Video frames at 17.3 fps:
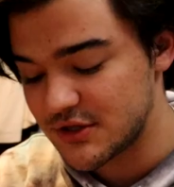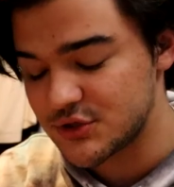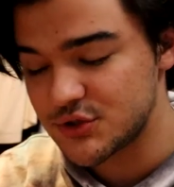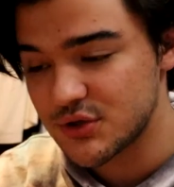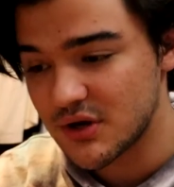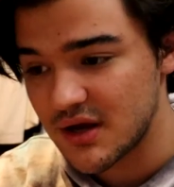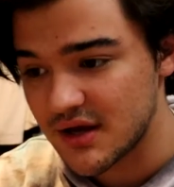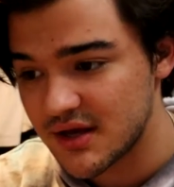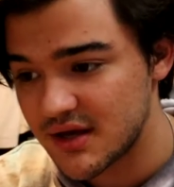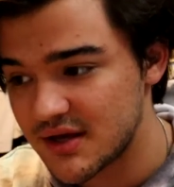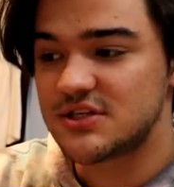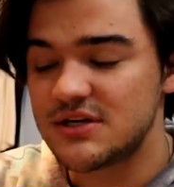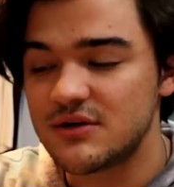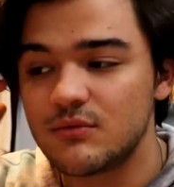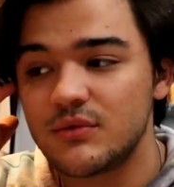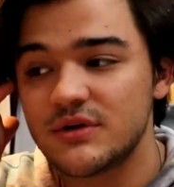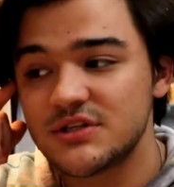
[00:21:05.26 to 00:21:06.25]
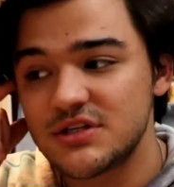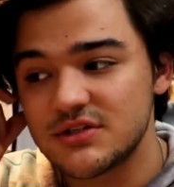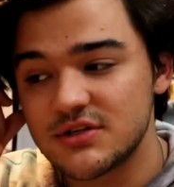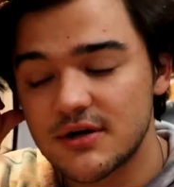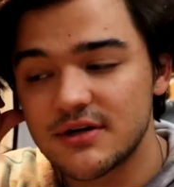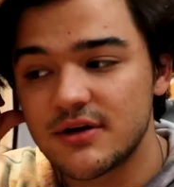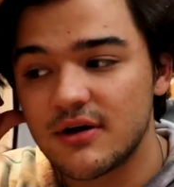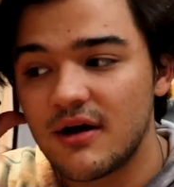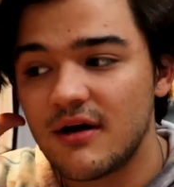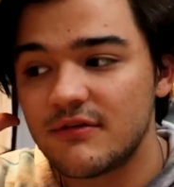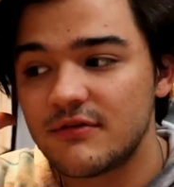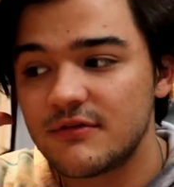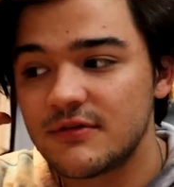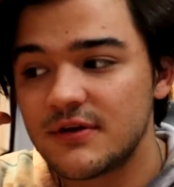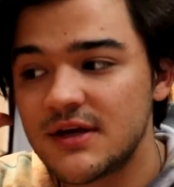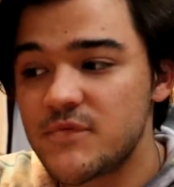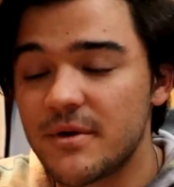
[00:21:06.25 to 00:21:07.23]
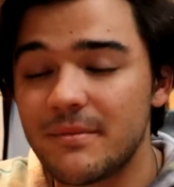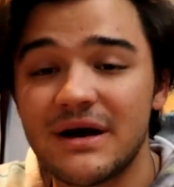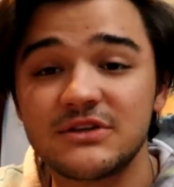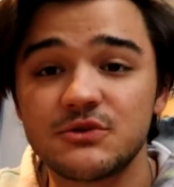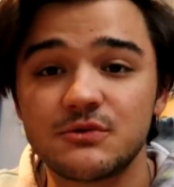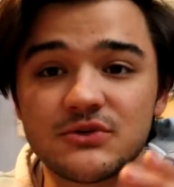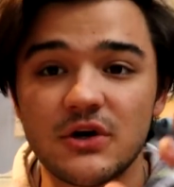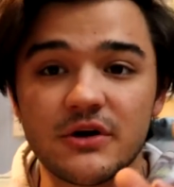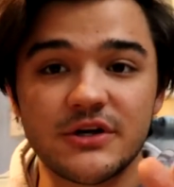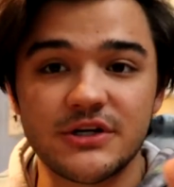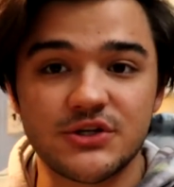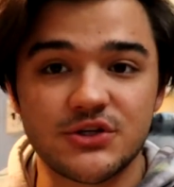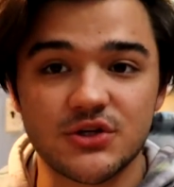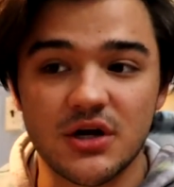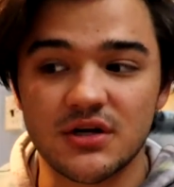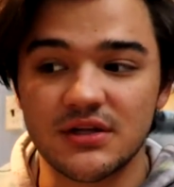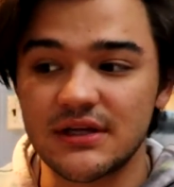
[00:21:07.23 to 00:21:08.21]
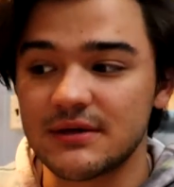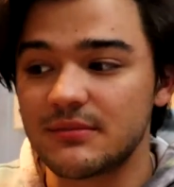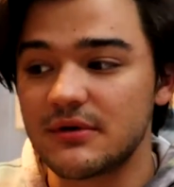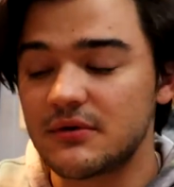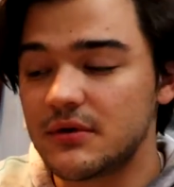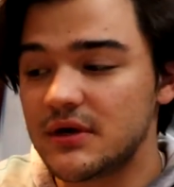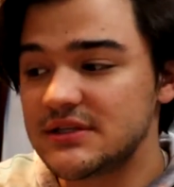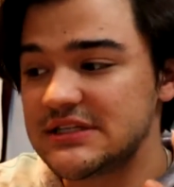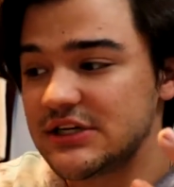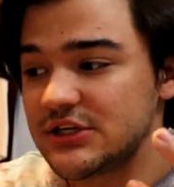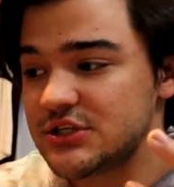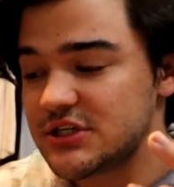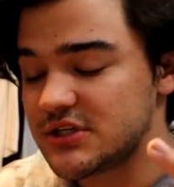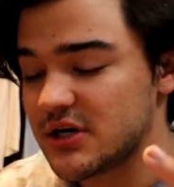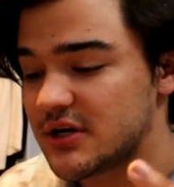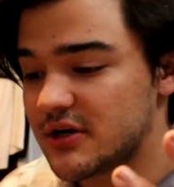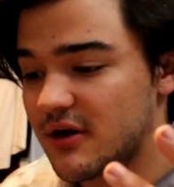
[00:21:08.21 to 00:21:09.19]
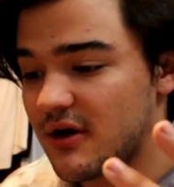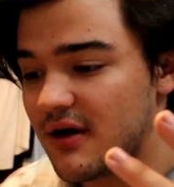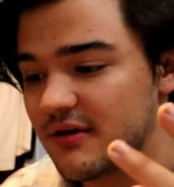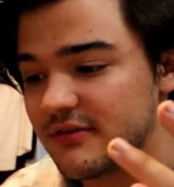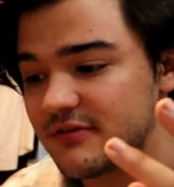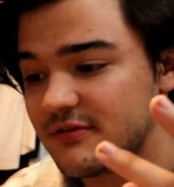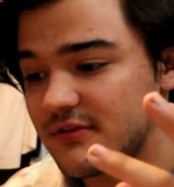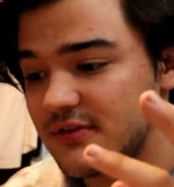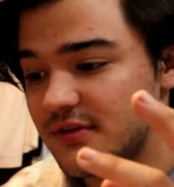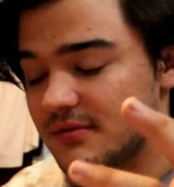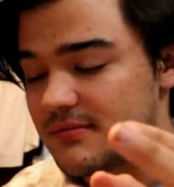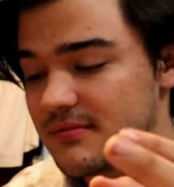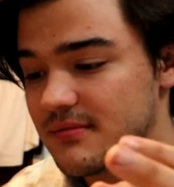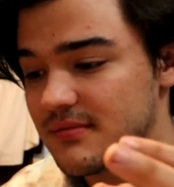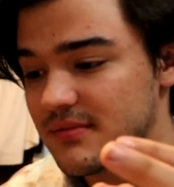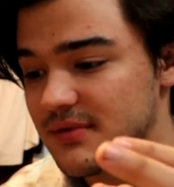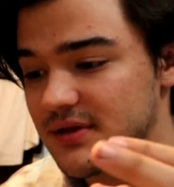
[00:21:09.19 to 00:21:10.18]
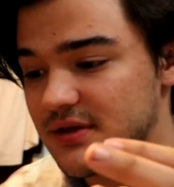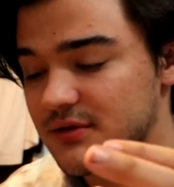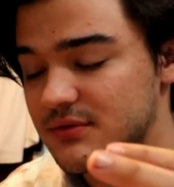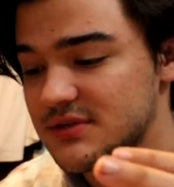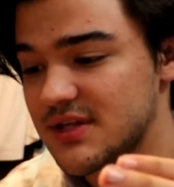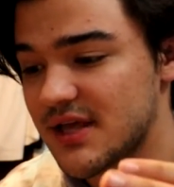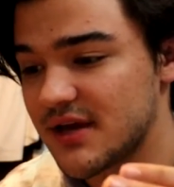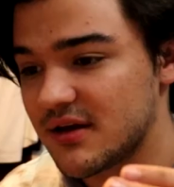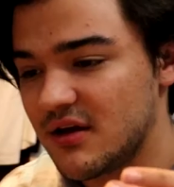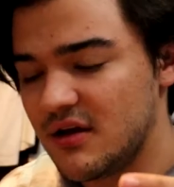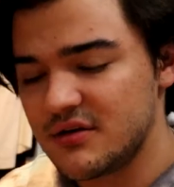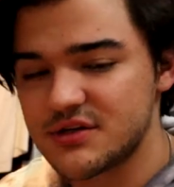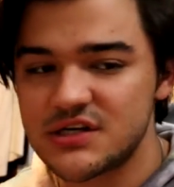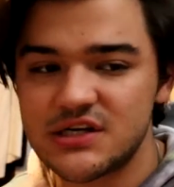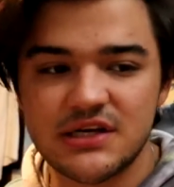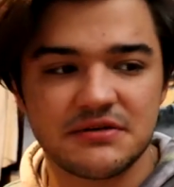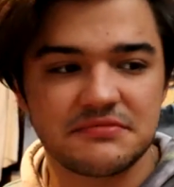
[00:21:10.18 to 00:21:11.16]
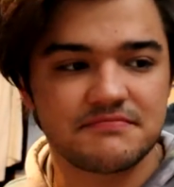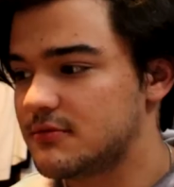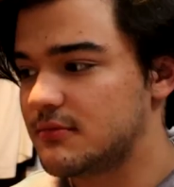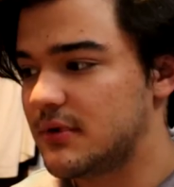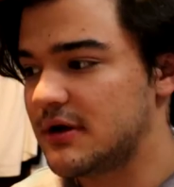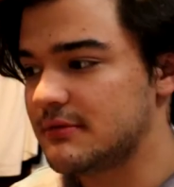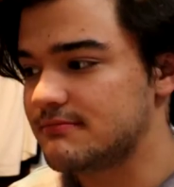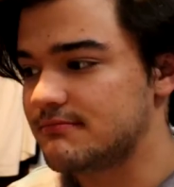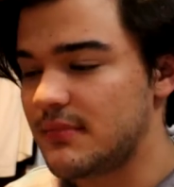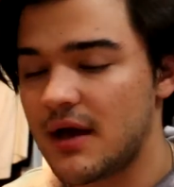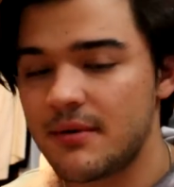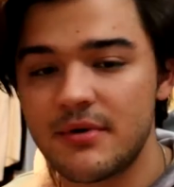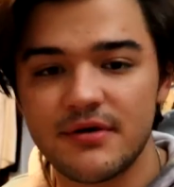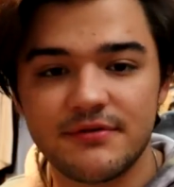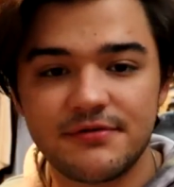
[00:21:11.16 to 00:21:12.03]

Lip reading: in the truck, when she turned it off, the monster was already struggling, but until she turned it off, it was like, oh shit, well, I'm